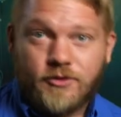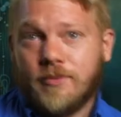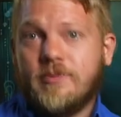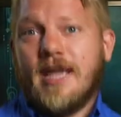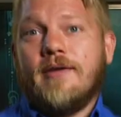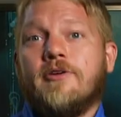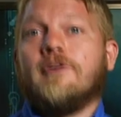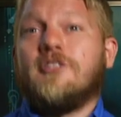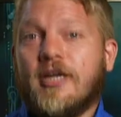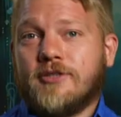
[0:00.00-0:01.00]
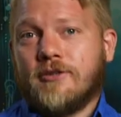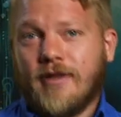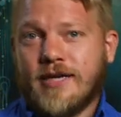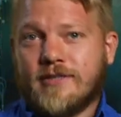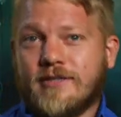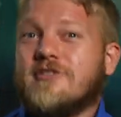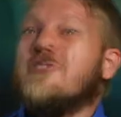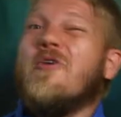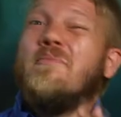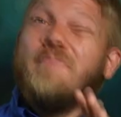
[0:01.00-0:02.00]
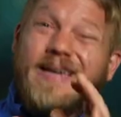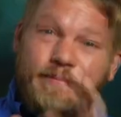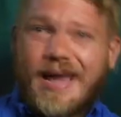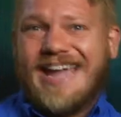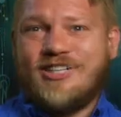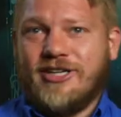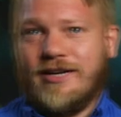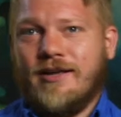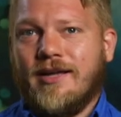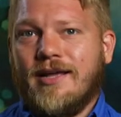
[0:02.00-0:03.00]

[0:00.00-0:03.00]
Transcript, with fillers: to obtain your adjuster license, so be patient.